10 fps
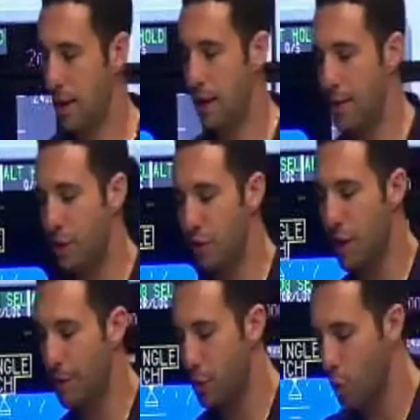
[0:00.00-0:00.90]
And there's
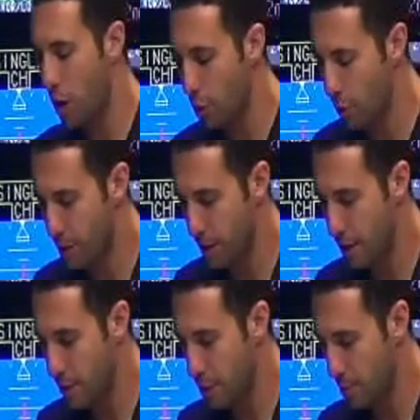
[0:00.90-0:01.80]
nothing wrong with it
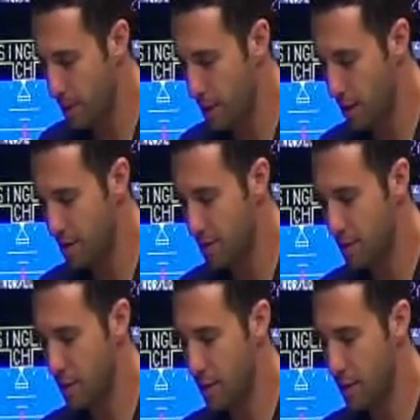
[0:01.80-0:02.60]
either because